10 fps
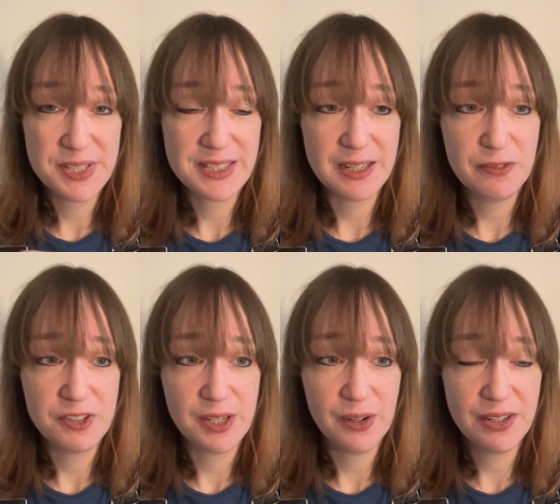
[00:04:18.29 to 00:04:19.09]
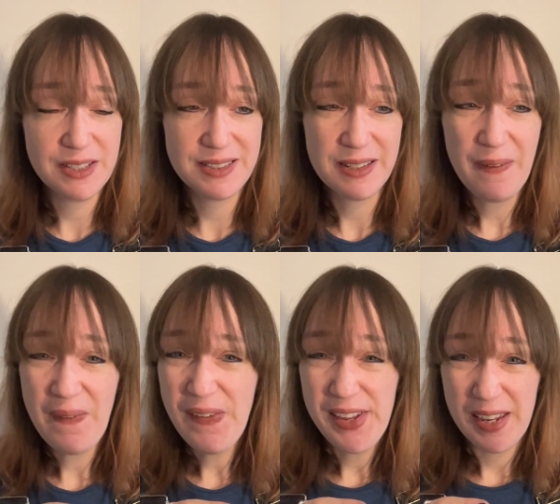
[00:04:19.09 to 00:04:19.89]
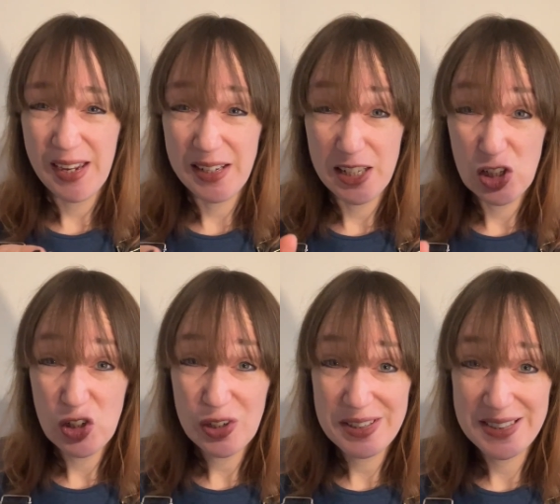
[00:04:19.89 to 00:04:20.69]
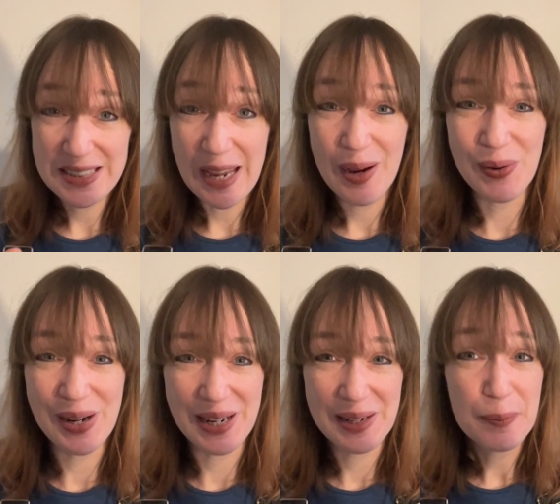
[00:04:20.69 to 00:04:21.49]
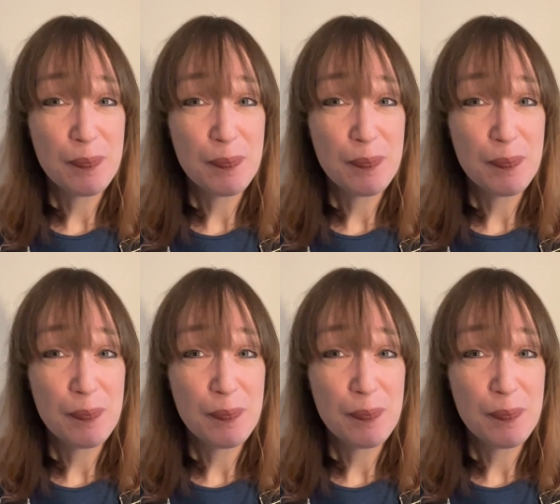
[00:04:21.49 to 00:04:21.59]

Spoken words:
safety eyes, and it looked scary.